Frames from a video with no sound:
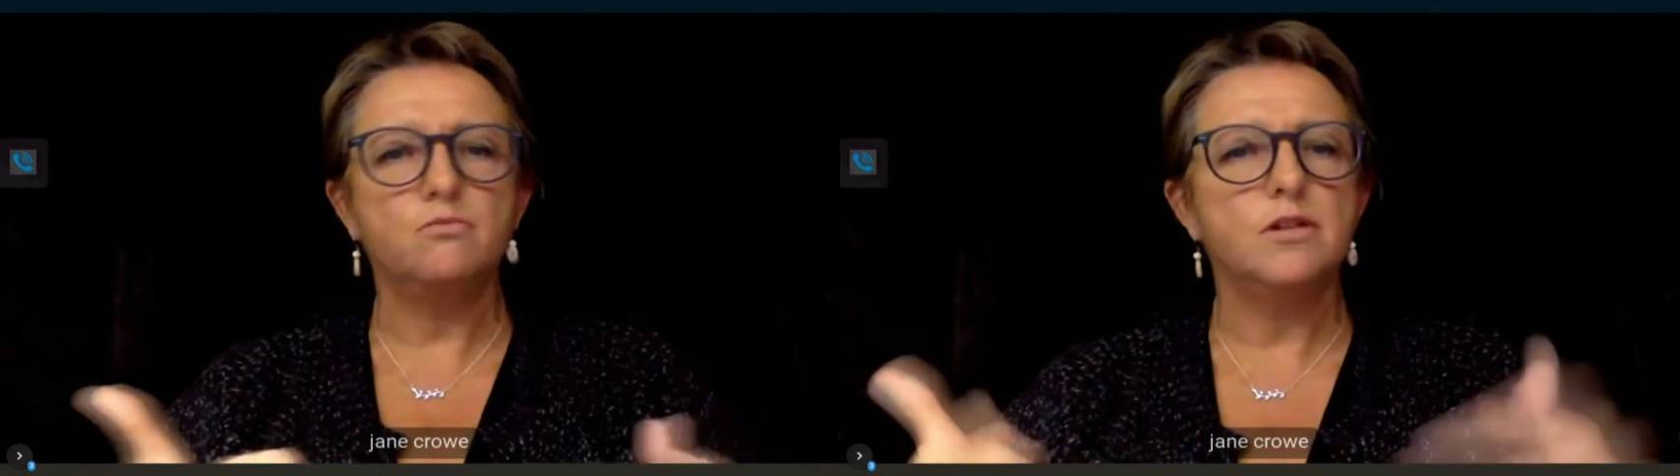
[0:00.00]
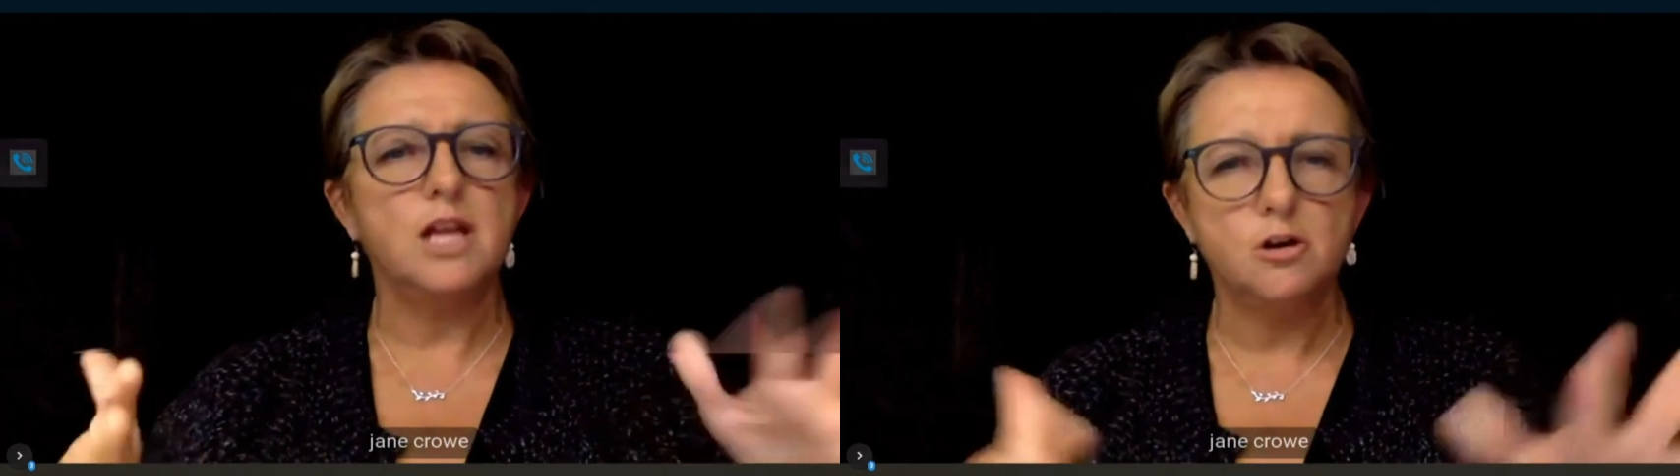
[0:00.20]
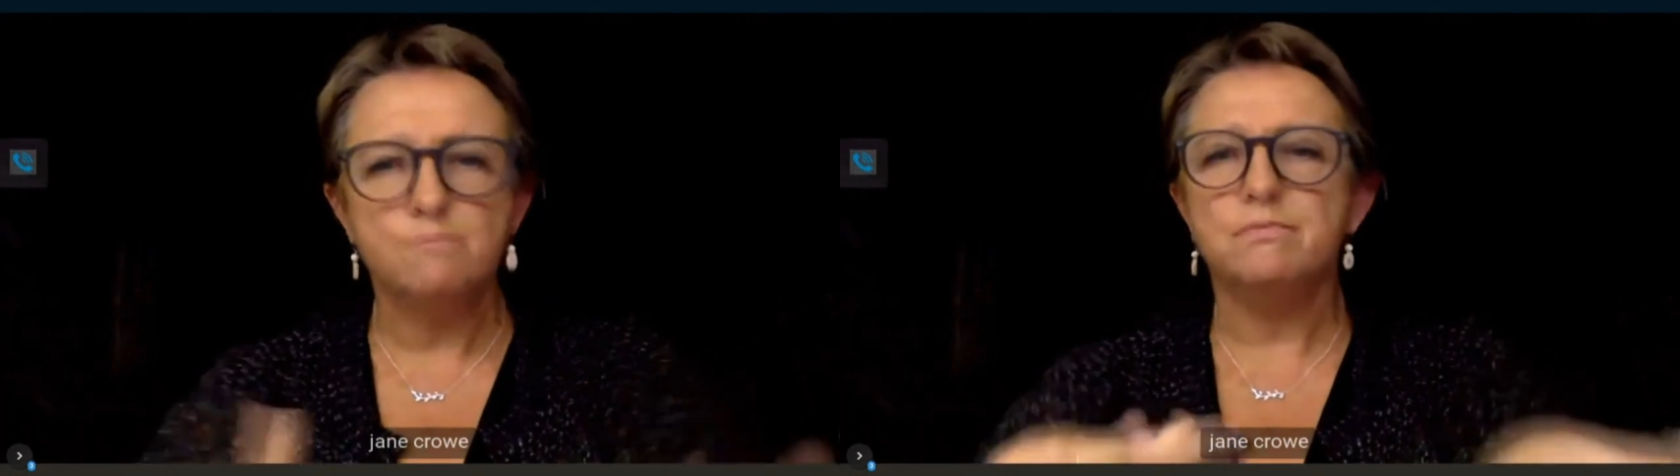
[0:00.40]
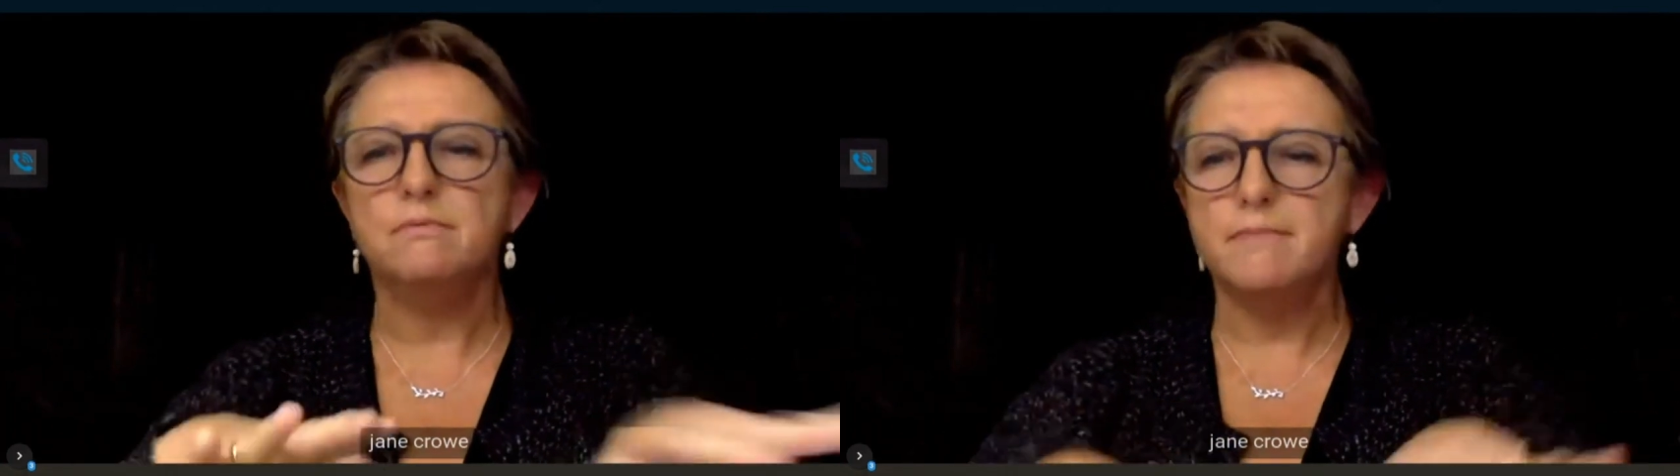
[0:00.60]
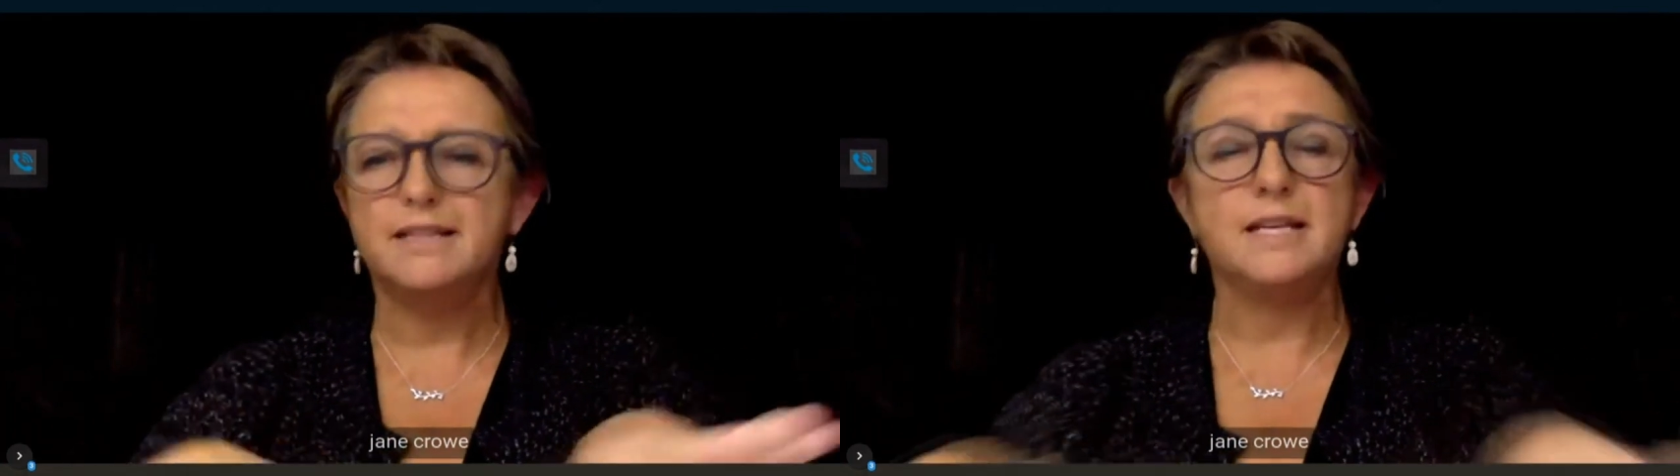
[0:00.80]
will help
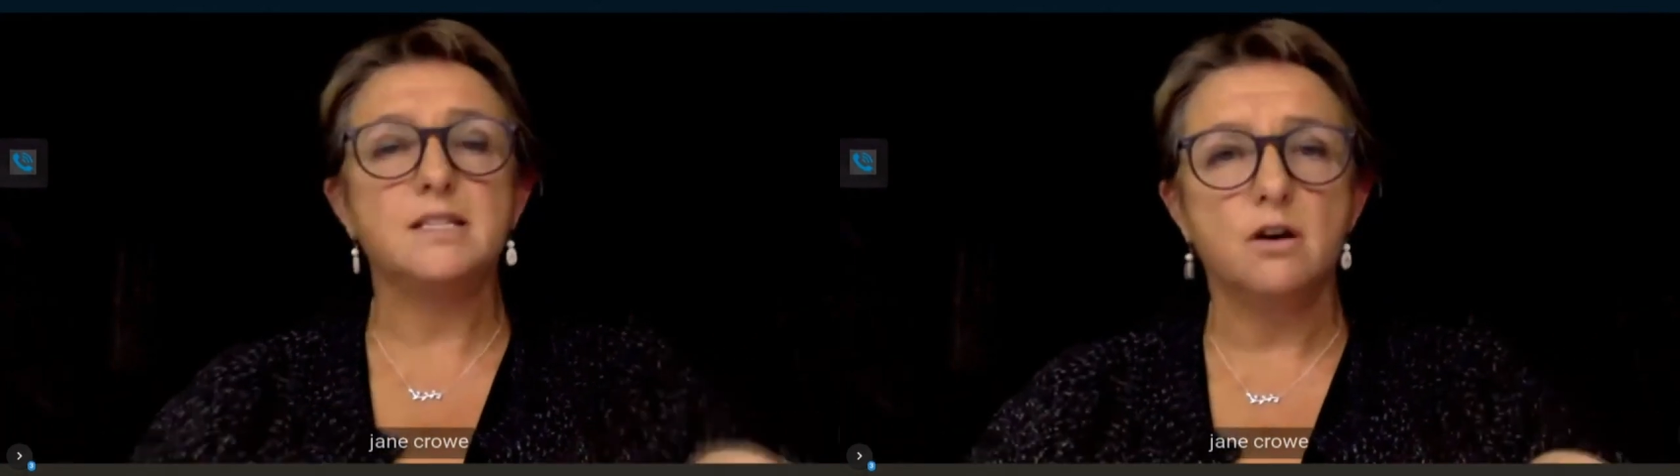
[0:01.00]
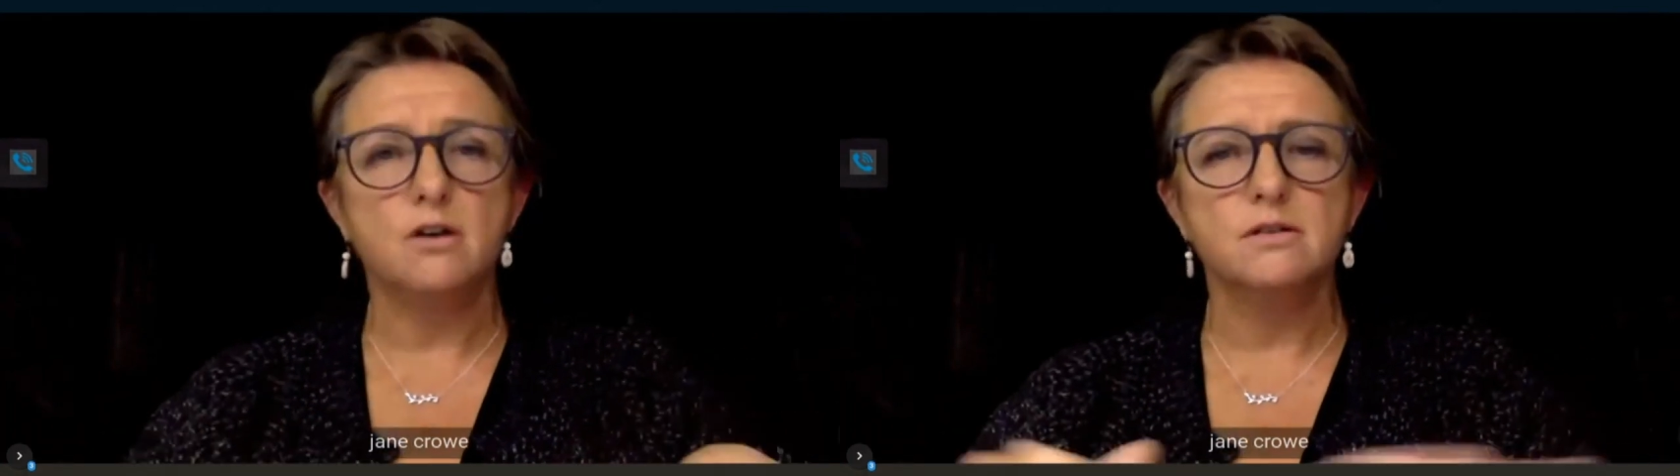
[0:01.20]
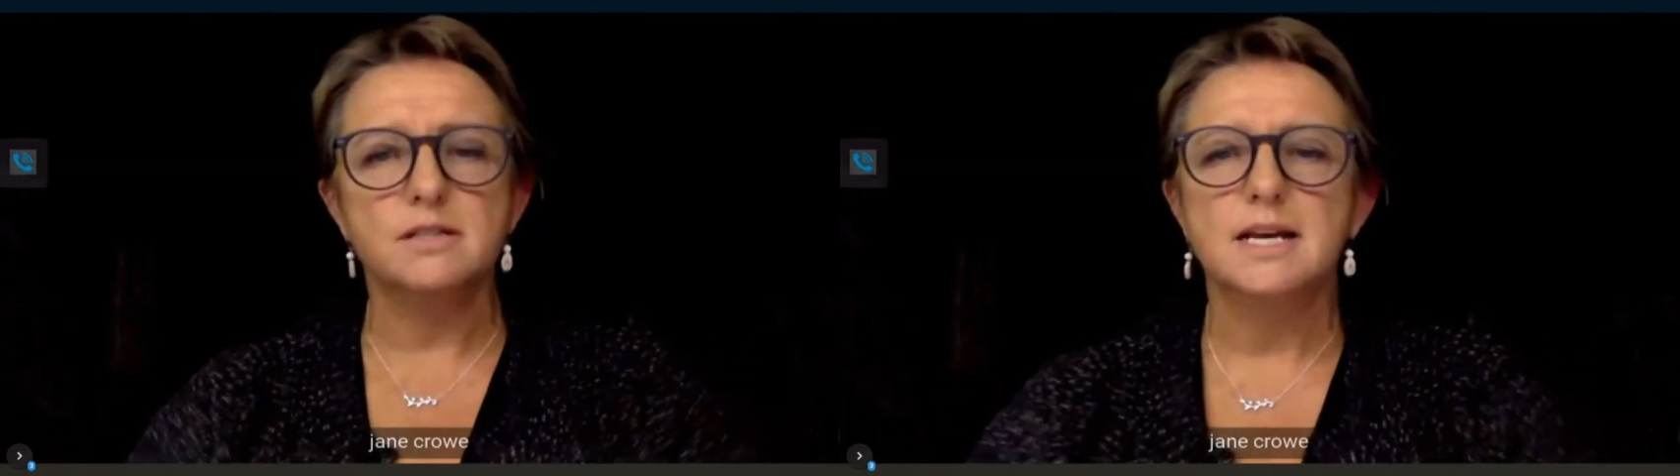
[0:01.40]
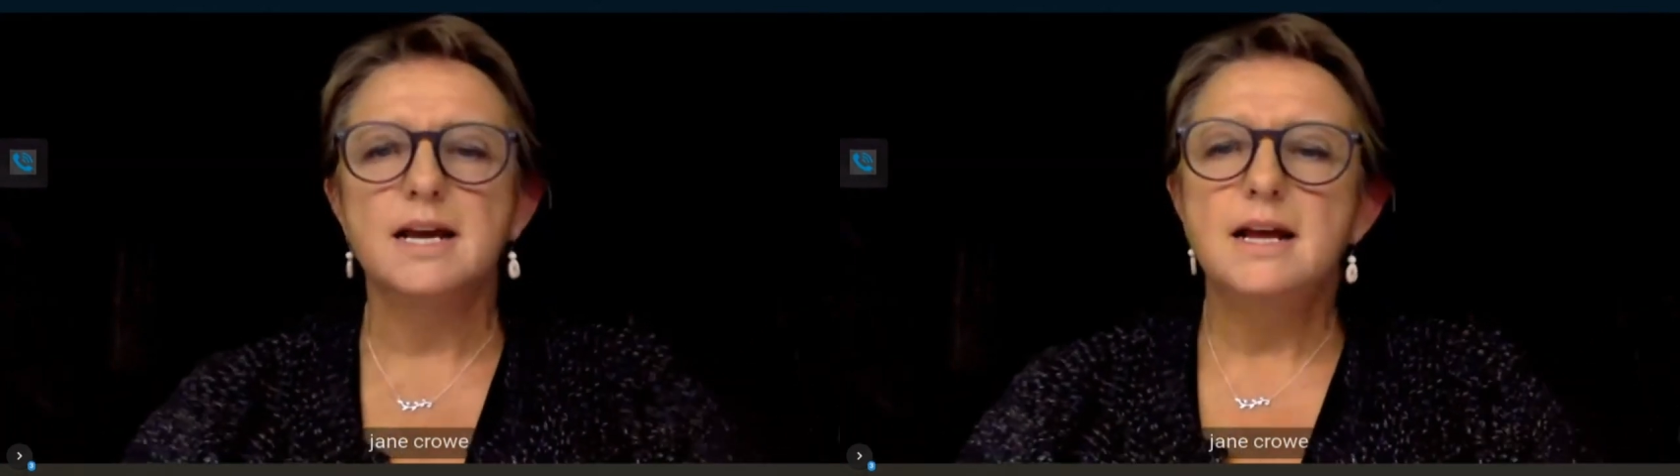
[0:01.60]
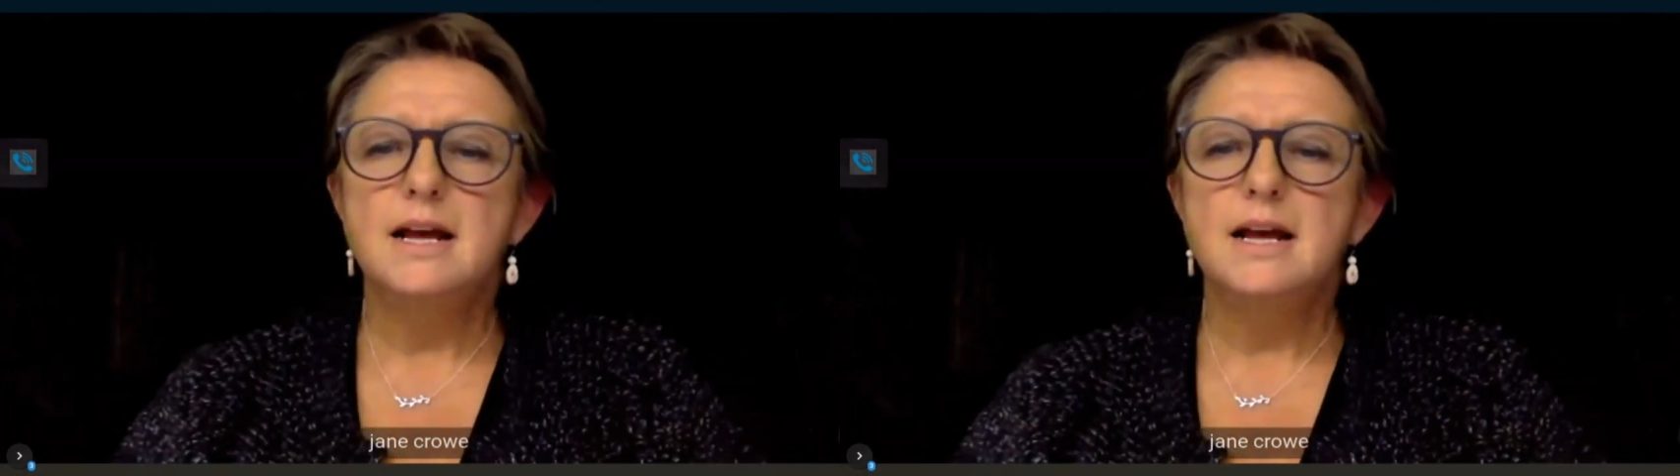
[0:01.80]
meet these goals?